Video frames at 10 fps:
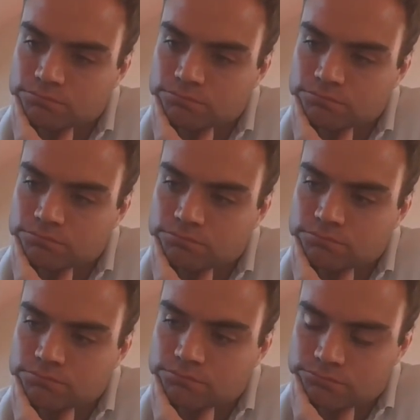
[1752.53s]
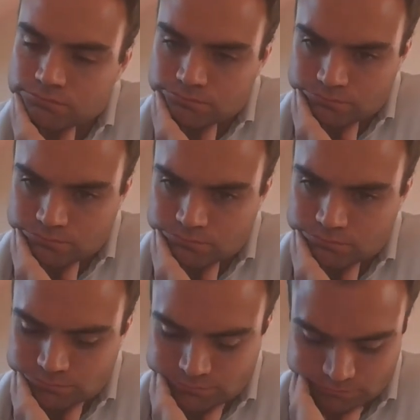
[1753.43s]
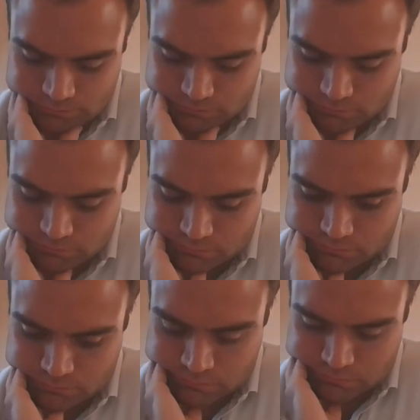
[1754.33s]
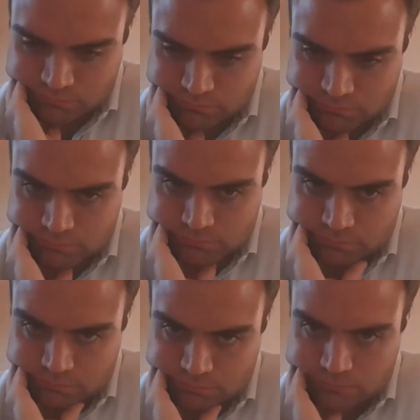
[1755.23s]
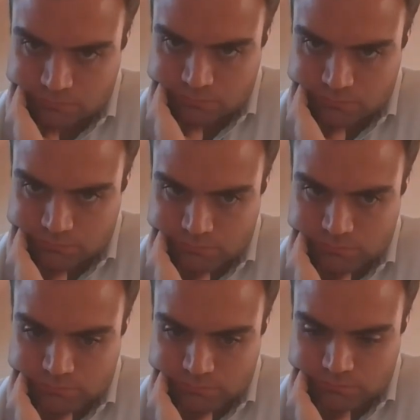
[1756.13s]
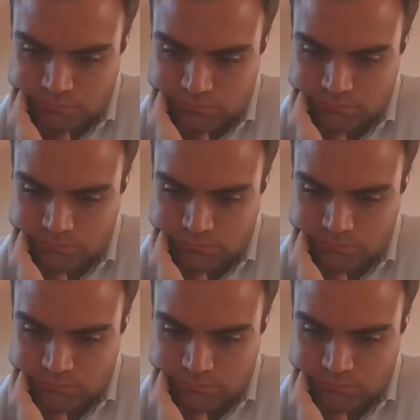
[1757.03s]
No words are spoken by the person on screen.